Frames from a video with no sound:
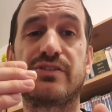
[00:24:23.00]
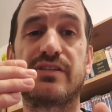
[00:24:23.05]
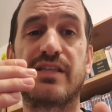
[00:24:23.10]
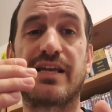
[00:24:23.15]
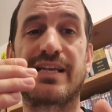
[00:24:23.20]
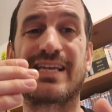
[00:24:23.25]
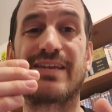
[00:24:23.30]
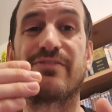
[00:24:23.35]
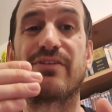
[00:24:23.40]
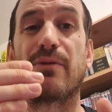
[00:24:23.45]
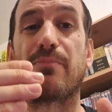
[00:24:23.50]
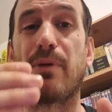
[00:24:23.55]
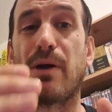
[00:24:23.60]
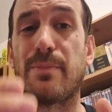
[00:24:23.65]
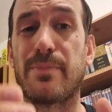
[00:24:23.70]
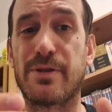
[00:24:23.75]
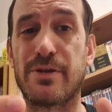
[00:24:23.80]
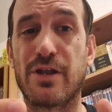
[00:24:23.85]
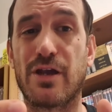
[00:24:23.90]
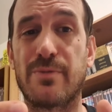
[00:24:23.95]
and give it a
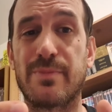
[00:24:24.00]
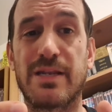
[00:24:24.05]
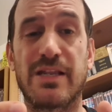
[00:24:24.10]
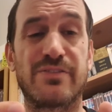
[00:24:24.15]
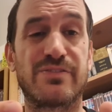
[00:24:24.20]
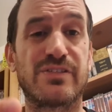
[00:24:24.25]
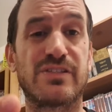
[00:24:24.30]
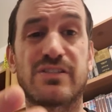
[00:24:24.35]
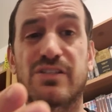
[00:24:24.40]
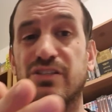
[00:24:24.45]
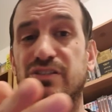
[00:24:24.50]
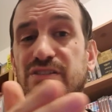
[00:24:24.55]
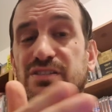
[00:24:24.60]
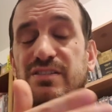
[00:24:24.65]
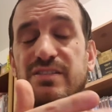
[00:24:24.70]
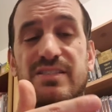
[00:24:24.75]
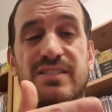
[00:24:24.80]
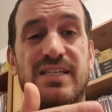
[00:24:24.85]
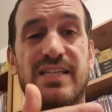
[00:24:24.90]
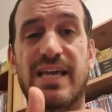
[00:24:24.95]
permanent home in London, because
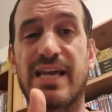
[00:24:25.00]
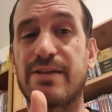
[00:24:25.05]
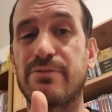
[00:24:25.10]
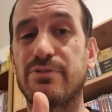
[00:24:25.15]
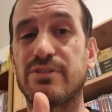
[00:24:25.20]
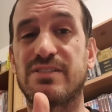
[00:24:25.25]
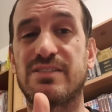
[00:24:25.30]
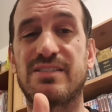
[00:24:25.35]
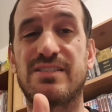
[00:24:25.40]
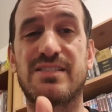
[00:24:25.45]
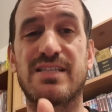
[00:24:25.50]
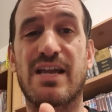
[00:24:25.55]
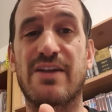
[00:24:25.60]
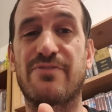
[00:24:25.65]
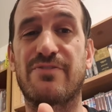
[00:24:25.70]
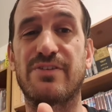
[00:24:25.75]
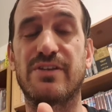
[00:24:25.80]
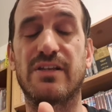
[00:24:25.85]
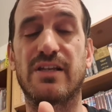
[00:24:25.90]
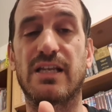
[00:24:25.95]
today was
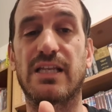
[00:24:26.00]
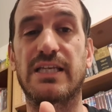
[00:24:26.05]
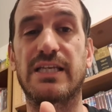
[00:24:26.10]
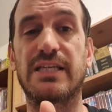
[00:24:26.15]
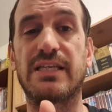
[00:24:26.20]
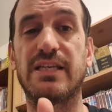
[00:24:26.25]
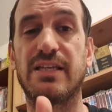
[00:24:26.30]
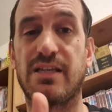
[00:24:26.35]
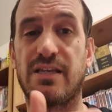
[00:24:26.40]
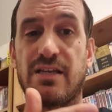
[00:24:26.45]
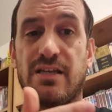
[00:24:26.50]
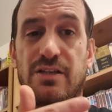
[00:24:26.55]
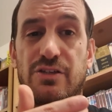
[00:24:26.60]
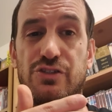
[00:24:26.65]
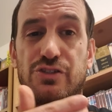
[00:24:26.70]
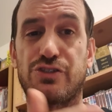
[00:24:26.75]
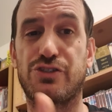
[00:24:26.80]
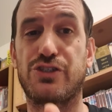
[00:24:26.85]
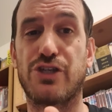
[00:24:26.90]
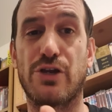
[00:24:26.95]
definitely
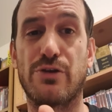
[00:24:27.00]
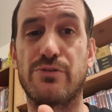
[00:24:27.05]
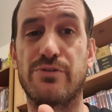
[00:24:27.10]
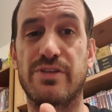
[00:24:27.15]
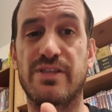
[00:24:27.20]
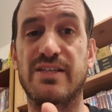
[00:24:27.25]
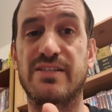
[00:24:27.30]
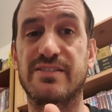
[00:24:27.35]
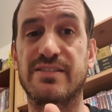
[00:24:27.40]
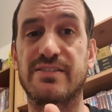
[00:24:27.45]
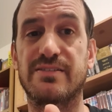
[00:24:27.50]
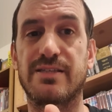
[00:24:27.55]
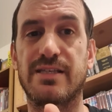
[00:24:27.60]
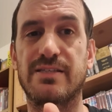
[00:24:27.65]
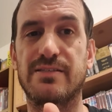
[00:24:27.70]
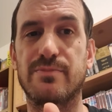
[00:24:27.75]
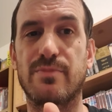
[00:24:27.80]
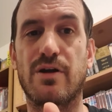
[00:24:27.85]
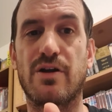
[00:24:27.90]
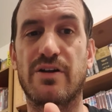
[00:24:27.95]
showed there's a
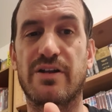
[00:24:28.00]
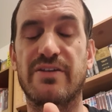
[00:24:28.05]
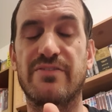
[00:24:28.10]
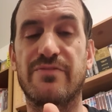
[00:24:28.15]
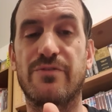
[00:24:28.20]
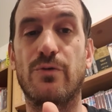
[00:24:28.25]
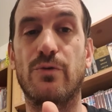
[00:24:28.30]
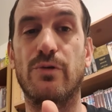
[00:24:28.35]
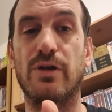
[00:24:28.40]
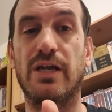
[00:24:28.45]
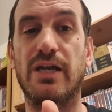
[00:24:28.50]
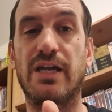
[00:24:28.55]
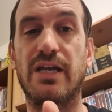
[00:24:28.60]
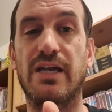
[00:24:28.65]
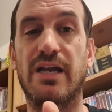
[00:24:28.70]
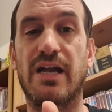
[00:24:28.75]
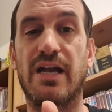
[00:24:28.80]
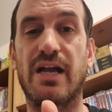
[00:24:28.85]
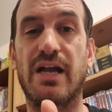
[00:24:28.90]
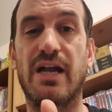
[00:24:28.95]
there's a market for it.
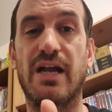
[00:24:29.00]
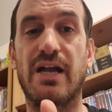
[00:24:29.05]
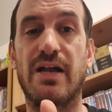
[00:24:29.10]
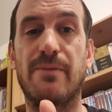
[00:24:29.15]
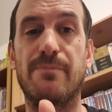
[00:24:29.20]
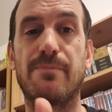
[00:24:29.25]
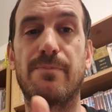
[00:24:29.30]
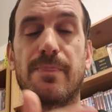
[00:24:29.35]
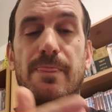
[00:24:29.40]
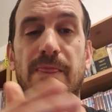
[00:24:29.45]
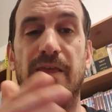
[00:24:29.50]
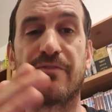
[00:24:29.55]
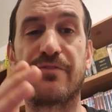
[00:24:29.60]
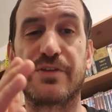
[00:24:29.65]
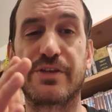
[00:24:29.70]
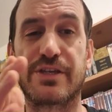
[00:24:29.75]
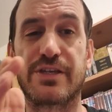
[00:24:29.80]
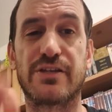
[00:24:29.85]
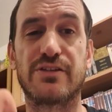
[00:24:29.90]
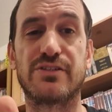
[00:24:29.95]
Um, if
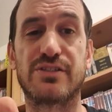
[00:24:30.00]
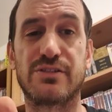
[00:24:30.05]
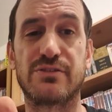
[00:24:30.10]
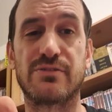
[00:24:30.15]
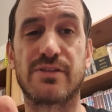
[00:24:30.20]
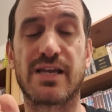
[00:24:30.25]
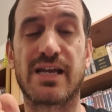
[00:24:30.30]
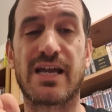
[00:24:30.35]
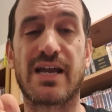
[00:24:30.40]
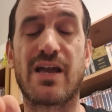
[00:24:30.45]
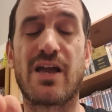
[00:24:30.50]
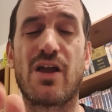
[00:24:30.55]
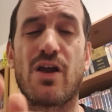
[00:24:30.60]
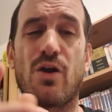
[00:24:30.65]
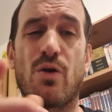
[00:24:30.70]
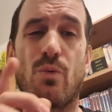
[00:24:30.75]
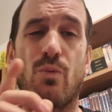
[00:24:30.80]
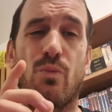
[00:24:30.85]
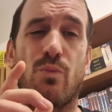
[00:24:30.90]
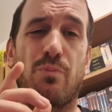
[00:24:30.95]
you're gonna do that,
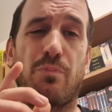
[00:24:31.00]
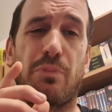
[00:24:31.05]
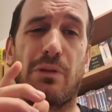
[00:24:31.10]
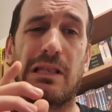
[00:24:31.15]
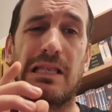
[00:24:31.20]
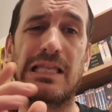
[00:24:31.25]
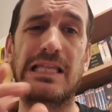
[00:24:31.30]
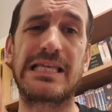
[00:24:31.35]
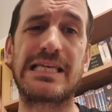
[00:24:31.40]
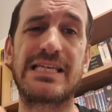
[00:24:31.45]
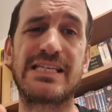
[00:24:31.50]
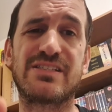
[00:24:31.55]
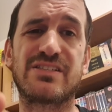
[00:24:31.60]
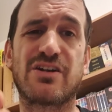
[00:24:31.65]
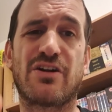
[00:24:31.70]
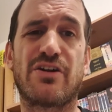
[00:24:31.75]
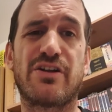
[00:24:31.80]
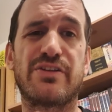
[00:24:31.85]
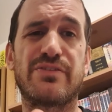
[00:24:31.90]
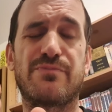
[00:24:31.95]
please
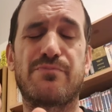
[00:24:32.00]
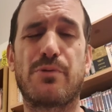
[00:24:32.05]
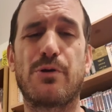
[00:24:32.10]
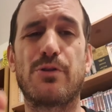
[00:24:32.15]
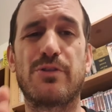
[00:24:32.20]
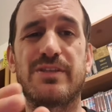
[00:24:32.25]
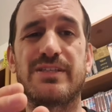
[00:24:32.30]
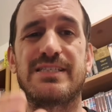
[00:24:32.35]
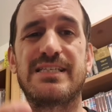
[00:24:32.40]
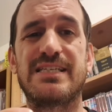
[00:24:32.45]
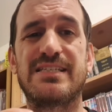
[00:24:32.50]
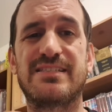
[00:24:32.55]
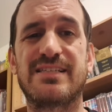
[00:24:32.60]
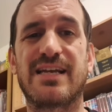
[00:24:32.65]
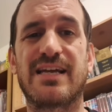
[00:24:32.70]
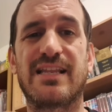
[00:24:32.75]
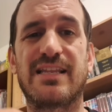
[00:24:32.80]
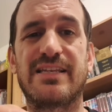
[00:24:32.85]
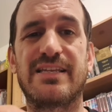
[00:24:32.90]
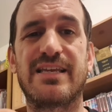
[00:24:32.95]
kind of put the
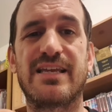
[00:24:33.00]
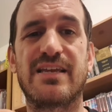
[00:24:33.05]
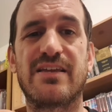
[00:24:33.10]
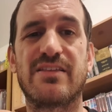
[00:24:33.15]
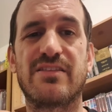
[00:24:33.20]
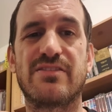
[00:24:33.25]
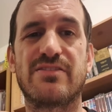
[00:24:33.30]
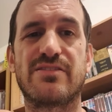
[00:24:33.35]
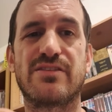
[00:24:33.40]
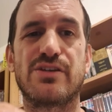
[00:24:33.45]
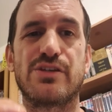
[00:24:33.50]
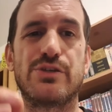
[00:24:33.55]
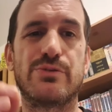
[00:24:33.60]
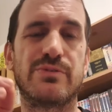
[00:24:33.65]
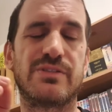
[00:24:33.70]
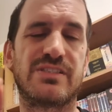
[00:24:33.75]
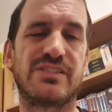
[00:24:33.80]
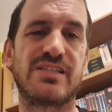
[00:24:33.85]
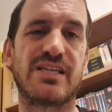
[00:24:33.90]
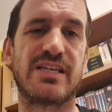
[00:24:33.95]
detail in it that you
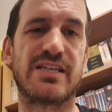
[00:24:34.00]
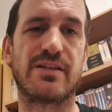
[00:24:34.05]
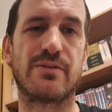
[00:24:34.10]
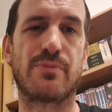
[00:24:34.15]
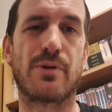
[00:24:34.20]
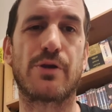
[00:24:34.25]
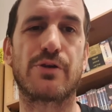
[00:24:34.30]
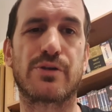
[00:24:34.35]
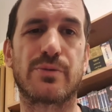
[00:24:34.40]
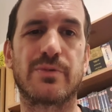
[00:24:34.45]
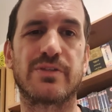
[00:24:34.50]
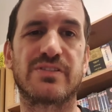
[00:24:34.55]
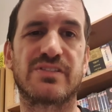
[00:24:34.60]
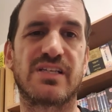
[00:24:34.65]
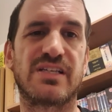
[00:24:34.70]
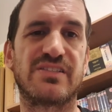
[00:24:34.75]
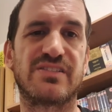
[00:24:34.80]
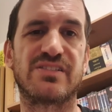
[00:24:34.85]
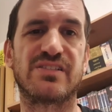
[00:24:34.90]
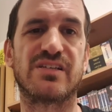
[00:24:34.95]
would see in a Pokemon
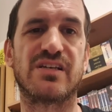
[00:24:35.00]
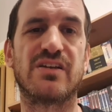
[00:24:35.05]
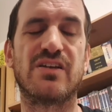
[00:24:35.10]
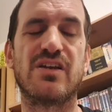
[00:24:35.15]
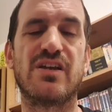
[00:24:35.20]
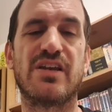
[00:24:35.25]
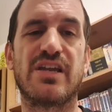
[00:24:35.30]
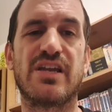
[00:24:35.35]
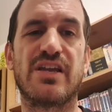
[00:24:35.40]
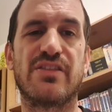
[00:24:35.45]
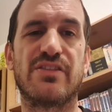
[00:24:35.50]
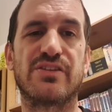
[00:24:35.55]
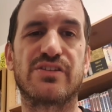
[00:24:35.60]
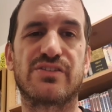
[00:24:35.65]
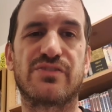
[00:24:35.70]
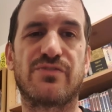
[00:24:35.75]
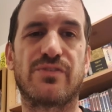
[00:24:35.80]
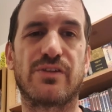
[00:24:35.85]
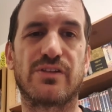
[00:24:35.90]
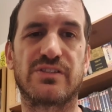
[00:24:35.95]
Center that's
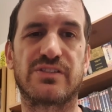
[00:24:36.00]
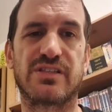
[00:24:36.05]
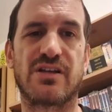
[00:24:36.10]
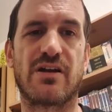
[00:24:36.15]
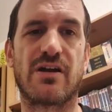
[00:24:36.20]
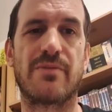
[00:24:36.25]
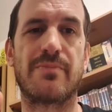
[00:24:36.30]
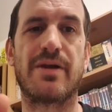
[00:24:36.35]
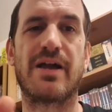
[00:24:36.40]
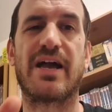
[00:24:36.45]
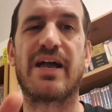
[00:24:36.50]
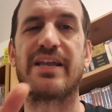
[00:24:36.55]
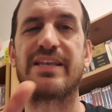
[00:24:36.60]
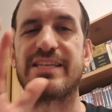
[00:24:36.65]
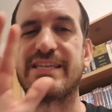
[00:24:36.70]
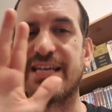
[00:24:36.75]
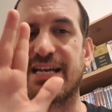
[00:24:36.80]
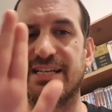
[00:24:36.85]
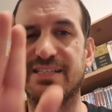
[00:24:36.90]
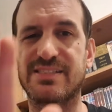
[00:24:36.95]
full time.
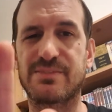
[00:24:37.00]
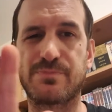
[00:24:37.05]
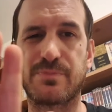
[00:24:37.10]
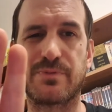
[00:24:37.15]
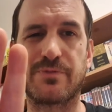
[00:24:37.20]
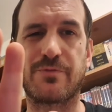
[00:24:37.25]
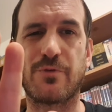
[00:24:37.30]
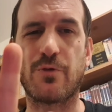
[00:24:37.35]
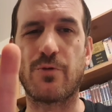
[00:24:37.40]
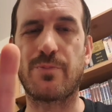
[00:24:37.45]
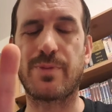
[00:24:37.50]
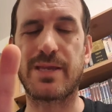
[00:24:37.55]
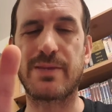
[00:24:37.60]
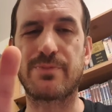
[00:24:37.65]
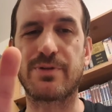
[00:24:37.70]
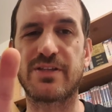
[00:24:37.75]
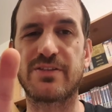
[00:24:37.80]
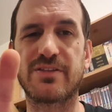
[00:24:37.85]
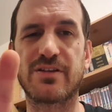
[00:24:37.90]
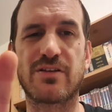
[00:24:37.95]
Yes, before
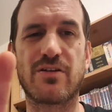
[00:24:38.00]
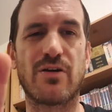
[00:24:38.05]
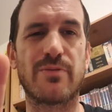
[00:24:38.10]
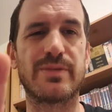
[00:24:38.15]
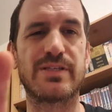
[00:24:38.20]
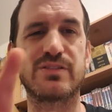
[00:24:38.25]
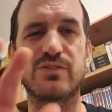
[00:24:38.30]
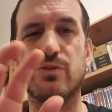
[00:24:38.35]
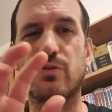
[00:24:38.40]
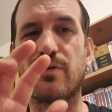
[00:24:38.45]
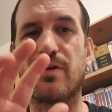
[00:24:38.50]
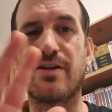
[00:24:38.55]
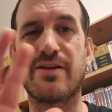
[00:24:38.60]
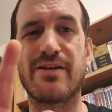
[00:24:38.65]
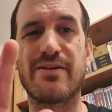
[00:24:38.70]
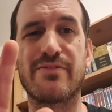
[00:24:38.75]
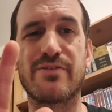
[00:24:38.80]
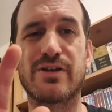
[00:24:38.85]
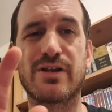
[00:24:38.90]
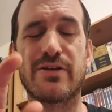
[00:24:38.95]
people in the comments or
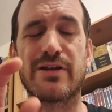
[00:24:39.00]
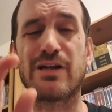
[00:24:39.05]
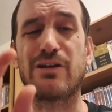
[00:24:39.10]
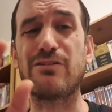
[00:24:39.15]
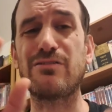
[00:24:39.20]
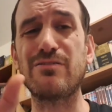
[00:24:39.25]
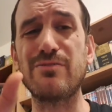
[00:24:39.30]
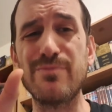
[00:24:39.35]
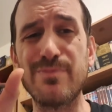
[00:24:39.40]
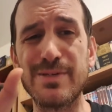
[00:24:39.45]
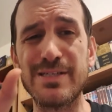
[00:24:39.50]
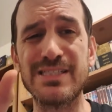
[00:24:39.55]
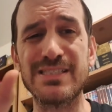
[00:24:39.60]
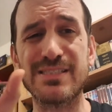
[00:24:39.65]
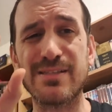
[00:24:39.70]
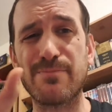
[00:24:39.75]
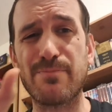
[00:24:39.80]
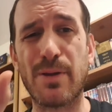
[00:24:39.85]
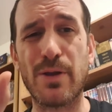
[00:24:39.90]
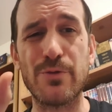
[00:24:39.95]
wherever going, oh, but it's
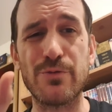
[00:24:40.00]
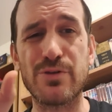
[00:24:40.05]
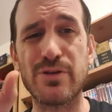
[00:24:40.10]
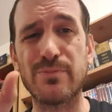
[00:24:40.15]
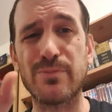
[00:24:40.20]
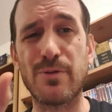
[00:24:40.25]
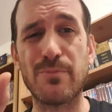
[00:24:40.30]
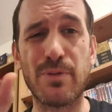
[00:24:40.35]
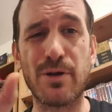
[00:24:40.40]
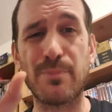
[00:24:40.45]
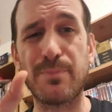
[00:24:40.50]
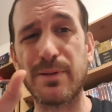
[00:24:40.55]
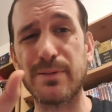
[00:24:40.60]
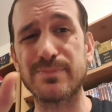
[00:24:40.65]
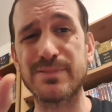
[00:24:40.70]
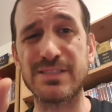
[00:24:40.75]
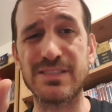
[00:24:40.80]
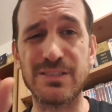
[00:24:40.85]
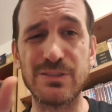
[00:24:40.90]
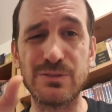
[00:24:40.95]
a Pokemon pop
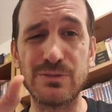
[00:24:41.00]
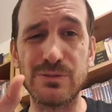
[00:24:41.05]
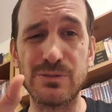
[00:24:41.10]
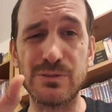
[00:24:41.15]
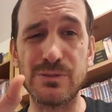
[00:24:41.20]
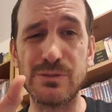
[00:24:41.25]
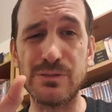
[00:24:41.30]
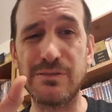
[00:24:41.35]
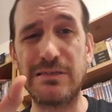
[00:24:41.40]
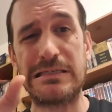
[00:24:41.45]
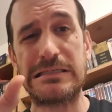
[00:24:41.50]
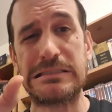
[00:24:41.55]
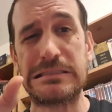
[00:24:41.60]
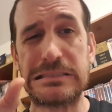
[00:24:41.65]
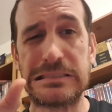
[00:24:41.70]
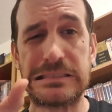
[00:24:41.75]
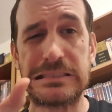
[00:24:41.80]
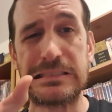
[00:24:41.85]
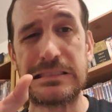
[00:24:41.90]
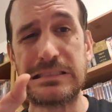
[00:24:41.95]
up store.
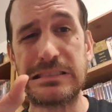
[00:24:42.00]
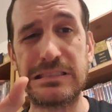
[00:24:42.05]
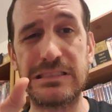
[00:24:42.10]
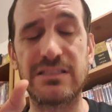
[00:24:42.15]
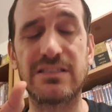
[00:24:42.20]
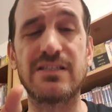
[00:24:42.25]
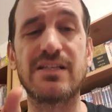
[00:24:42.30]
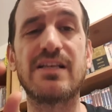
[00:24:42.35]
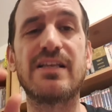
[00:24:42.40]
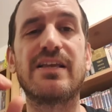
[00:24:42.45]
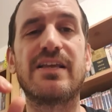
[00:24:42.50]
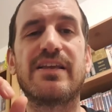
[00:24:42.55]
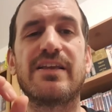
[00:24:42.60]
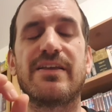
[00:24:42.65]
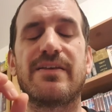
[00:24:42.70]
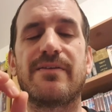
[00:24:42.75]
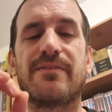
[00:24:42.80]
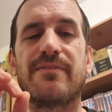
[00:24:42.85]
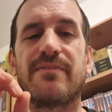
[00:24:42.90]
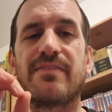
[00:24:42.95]
Ah.
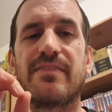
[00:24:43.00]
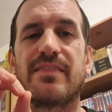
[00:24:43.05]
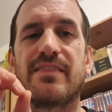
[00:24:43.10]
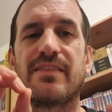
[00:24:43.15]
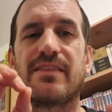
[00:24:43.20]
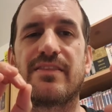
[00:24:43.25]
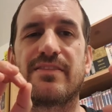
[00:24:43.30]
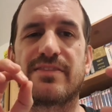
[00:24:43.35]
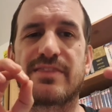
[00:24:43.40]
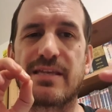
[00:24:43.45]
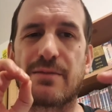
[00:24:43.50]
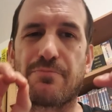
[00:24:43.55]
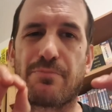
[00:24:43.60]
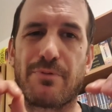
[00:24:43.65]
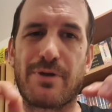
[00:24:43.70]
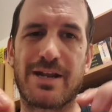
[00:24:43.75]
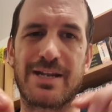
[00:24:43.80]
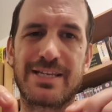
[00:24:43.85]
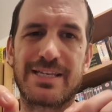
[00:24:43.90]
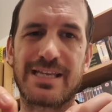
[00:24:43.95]
They're
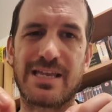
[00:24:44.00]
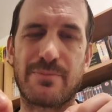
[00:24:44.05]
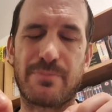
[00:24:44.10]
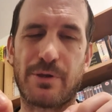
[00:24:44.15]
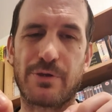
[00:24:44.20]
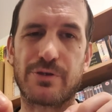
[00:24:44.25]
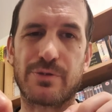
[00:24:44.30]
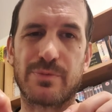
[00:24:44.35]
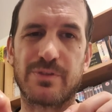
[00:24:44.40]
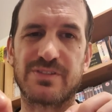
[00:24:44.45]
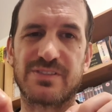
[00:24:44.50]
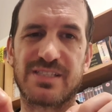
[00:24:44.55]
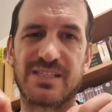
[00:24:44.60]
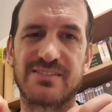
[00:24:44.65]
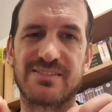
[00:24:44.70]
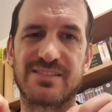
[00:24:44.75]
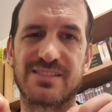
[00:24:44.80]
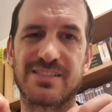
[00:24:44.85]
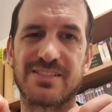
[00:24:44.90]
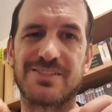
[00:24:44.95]
branding it Pokemon
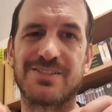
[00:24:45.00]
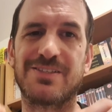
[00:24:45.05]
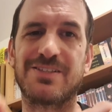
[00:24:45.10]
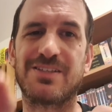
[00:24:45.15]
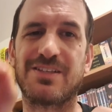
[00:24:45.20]
Center.